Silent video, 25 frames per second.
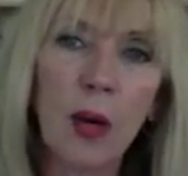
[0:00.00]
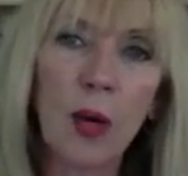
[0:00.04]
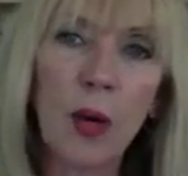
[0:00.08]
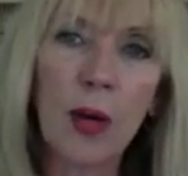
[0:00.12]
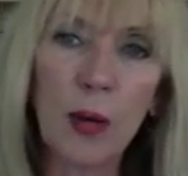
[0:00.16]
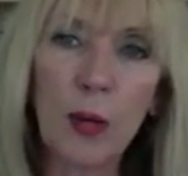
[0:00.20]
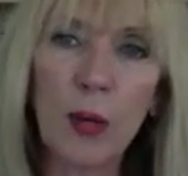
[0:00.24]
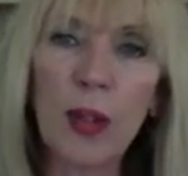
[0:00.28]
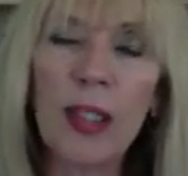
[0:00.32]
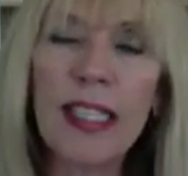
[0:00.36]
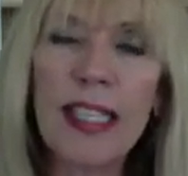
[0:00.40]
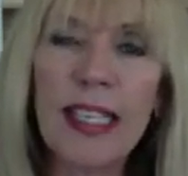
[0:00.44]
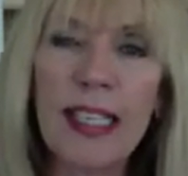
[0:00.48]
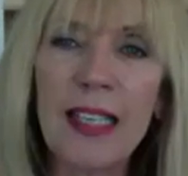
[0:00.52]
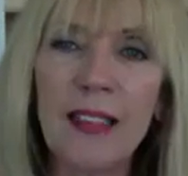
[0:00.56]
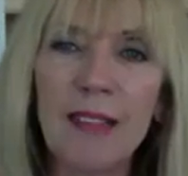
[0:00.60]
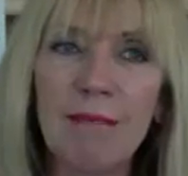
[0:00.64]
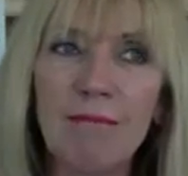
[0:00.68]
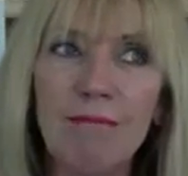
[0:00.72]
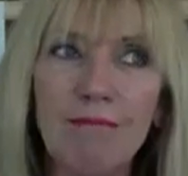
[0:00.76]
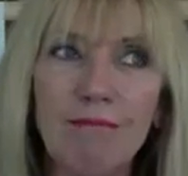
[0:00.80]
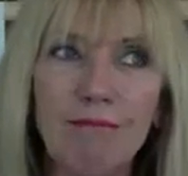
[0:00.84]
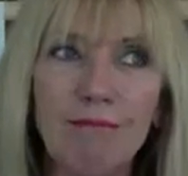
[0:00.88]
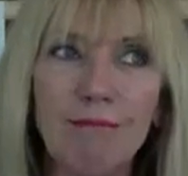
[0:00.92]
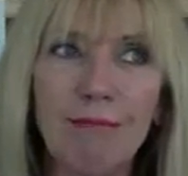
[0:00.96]
really
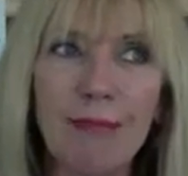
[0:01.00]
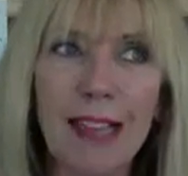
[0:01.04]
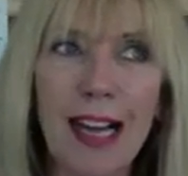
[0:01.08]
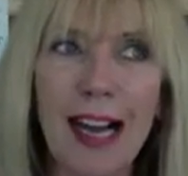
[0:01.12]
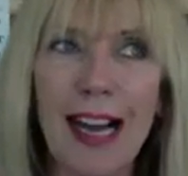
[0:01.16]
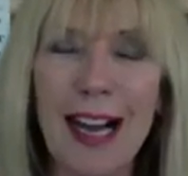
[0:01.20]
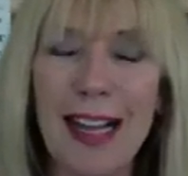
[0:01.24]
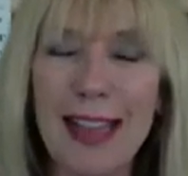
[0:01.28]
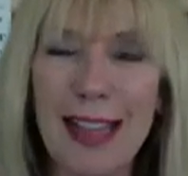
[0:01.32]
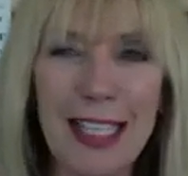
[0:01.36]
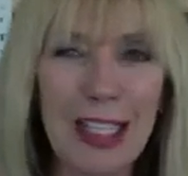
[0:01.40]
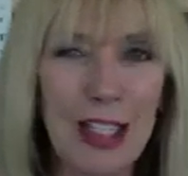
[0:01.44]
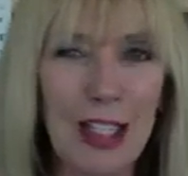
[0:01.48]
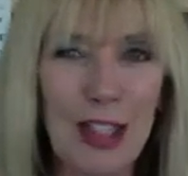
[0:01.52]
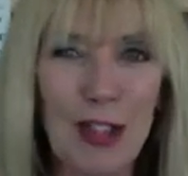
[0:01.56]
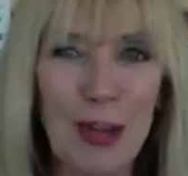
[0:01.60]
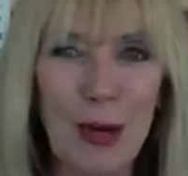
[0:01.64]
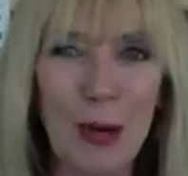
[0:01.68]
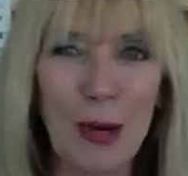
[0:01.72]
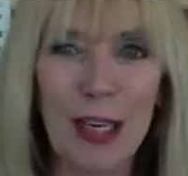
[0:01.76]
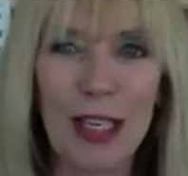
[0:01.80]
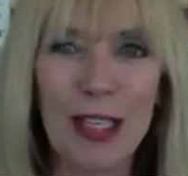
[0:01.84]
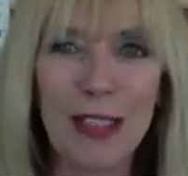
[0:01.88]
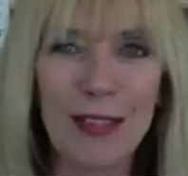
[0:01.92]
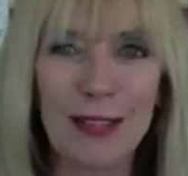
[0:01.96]
this
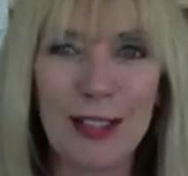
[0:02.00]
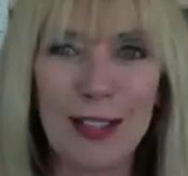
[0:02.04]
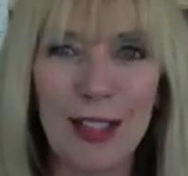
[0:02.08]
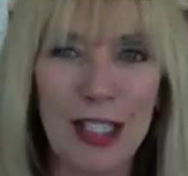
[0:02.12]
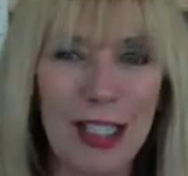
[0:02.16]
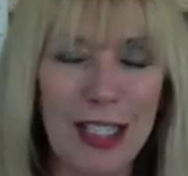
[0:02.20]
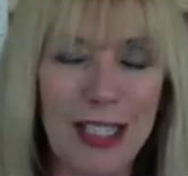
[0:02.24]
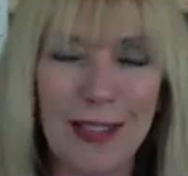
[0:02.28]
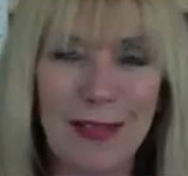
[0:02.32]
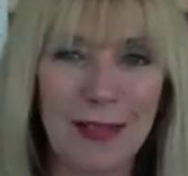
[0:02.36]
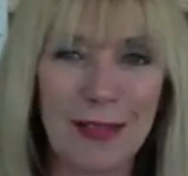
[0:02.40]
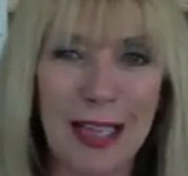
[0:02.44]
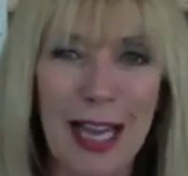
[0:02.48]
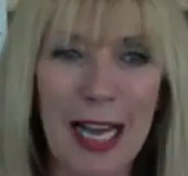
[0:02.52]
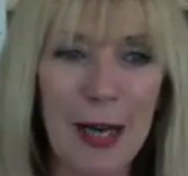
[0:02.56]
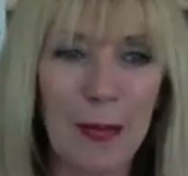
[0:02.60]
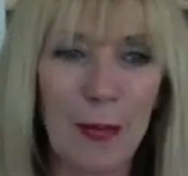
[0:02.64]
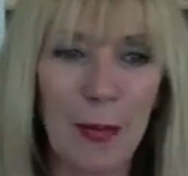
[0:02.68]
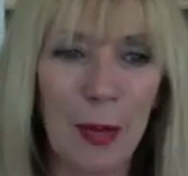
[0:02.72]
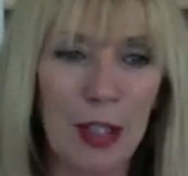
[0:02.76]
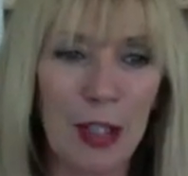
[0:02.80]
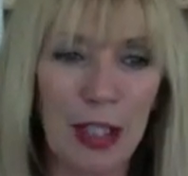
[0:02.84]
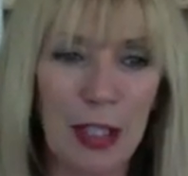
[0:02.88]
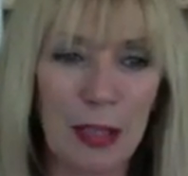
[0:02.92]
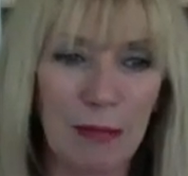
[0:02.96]
story just kind of
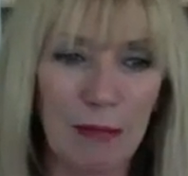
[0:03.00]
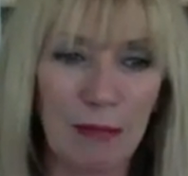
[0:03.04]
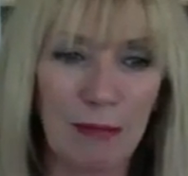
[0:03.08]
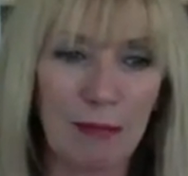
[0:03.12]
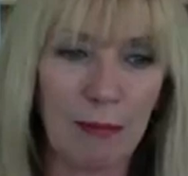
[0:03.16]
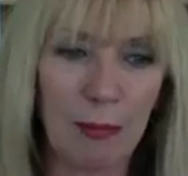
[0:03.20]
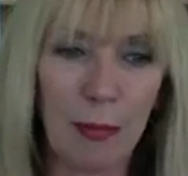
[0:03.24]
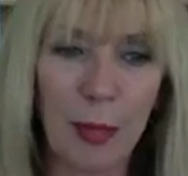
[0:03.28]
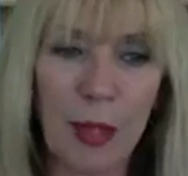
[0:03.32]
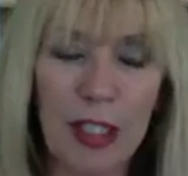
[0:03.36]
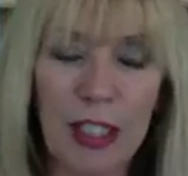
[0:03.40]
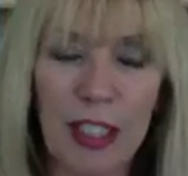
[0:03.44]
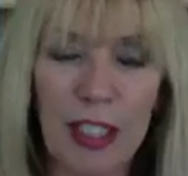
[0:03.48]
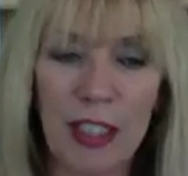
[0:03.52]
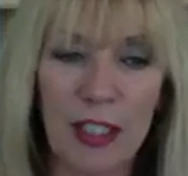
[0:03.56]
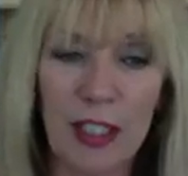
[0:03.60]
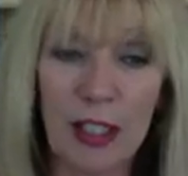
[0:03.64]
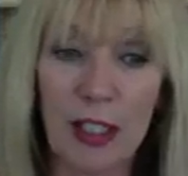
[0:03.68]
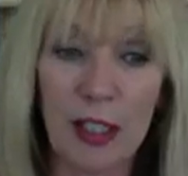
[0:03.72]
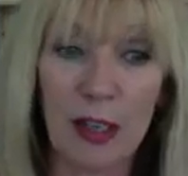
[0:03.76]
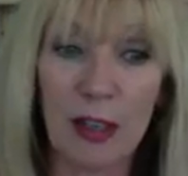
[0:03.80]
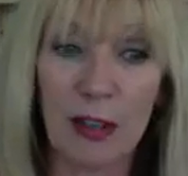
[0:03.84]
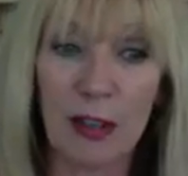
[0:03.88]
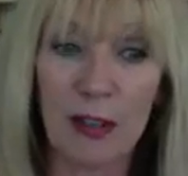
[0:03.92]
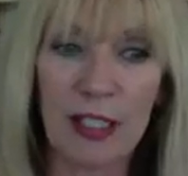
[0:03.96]
puts it
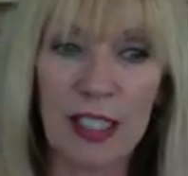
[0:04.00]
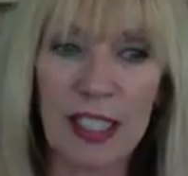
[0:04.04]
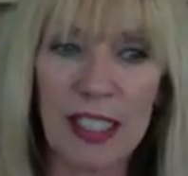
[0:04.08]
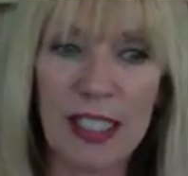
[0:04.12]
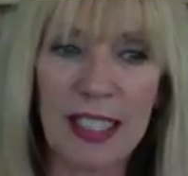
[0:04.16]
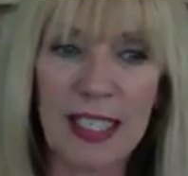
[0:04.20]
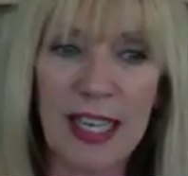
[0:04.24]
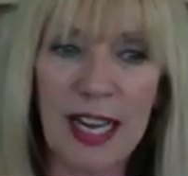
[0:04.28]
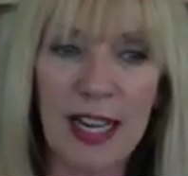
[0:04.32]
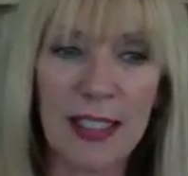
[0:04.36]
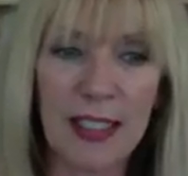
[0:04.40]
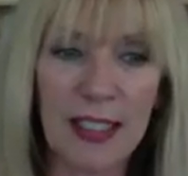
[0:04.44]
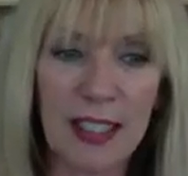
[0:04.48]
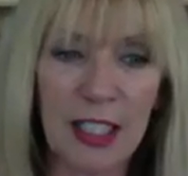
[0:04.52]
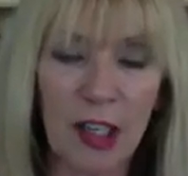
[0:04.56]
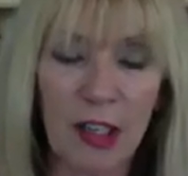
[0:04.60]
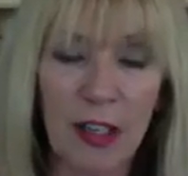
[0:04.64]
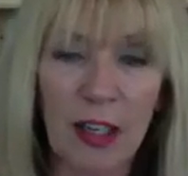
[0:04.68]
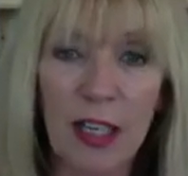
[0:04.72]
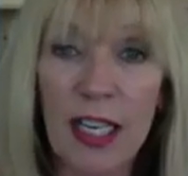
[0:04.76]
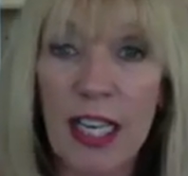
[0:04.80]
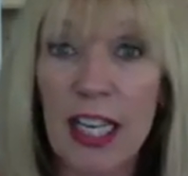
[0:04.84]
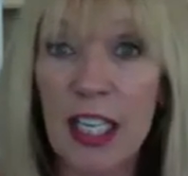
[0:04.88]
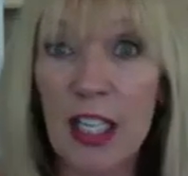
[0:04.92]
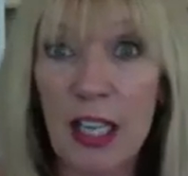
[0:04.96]
to the test here.
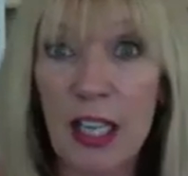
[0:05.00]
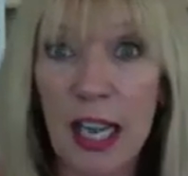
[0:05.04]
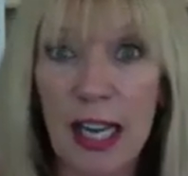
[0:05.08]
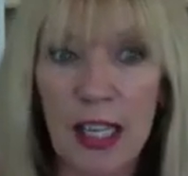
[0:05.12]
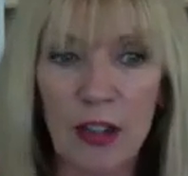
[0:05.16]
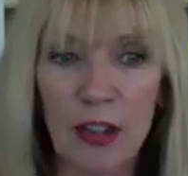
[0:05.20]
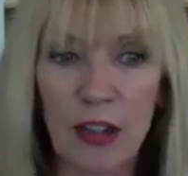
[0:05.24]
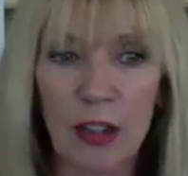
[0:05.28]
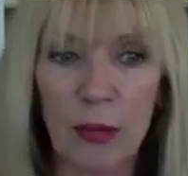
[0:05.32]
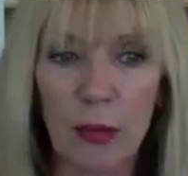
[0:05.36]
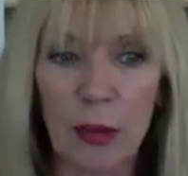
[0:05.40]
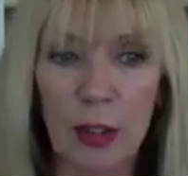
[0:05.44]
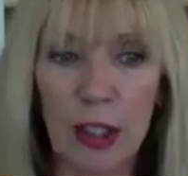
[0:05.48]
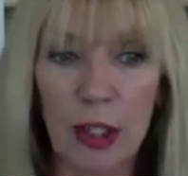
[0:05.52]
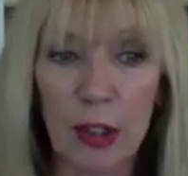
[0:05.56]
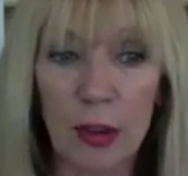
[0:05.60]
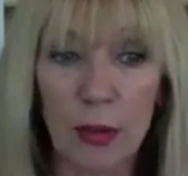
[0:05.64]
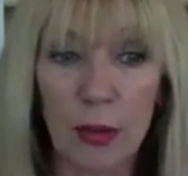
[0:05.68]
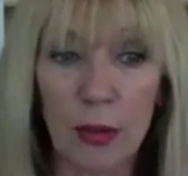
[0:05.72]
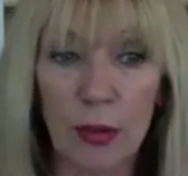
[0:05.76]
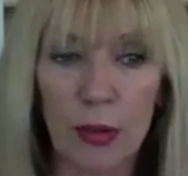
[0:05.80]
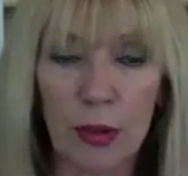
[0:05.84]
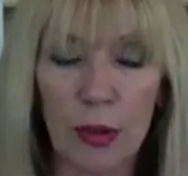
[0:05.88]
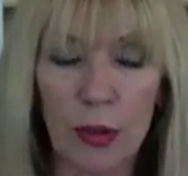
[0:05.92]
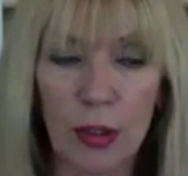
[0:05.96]
It's actually a really
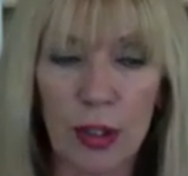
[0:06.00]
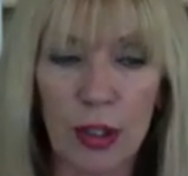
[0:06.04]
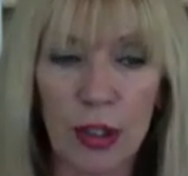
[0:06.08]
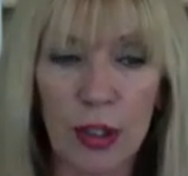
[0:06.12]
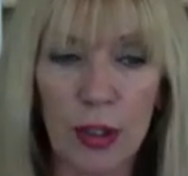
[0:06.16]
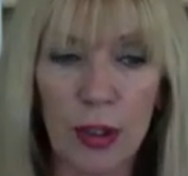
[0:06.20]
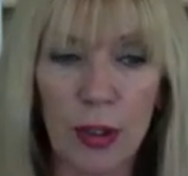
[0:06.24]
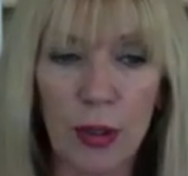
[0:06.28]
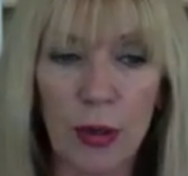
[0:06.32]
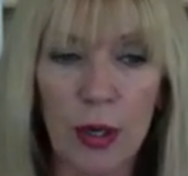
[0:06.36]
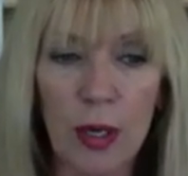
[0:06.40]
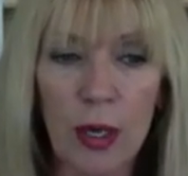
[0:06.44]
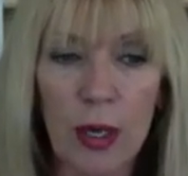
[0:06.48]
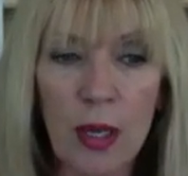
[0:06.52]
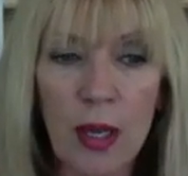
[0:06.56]
true story too.